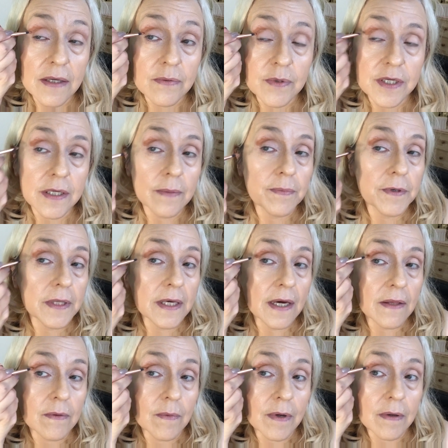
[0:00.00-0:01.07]
as we did with the
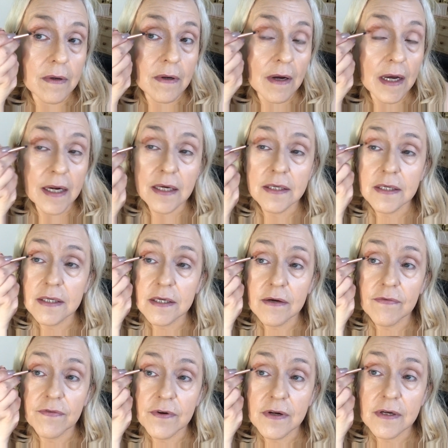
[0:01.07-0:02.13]
other one, and it's a
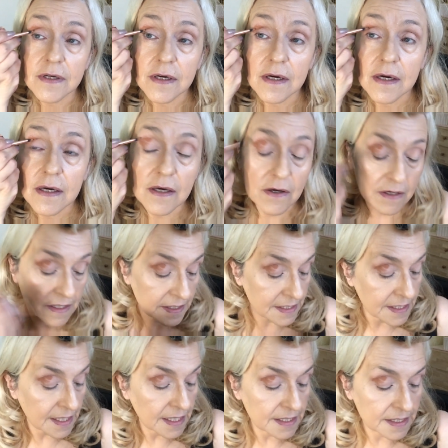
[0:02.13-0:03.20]
different, you can
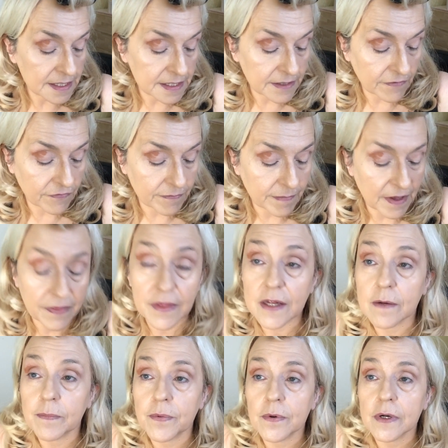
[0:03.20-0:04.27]
see it's a different
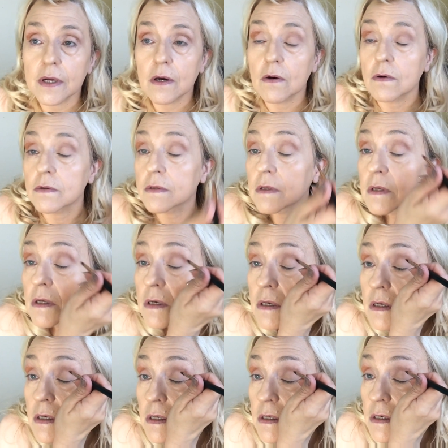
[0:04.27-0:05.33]
method of putting it on,
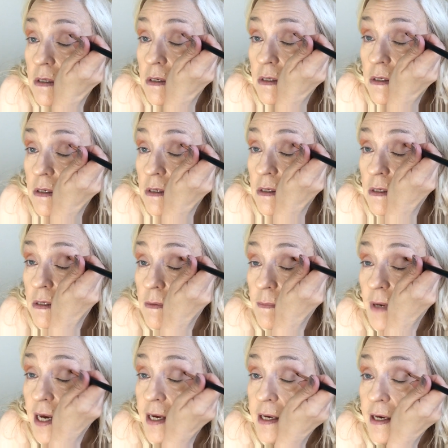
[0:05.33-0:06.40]

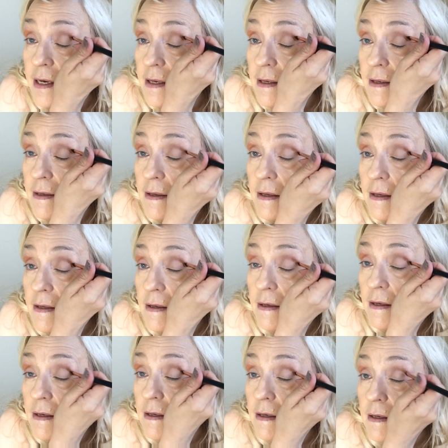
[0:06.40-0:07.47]
packing.
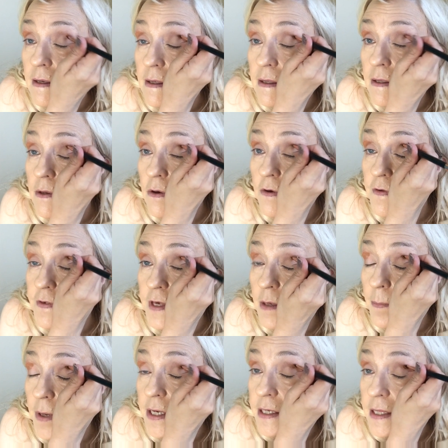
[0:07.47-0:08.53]
You can see
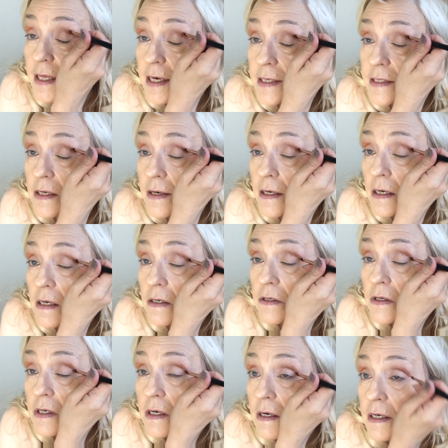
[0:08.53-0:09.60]
better that side, can't
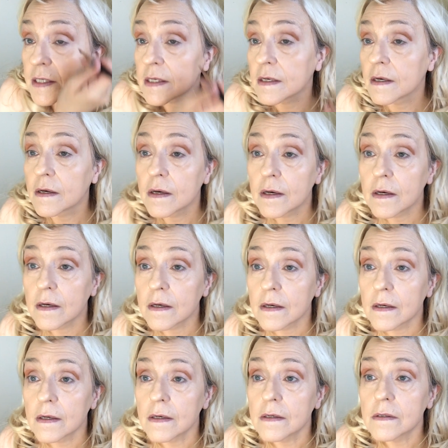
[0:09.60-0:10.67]
you guys?
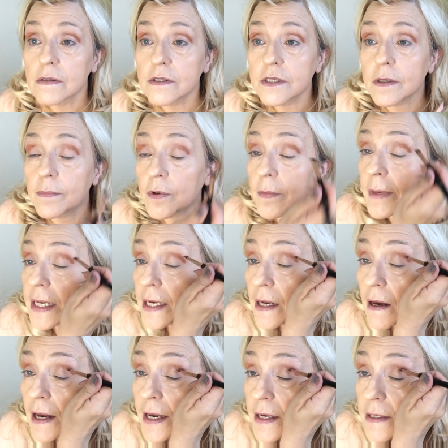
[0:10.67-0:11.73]
What's the blooming
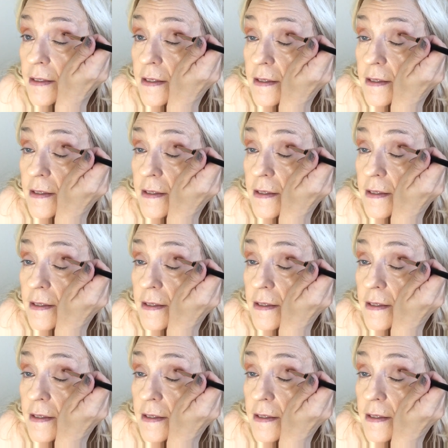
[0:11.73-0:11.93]
light?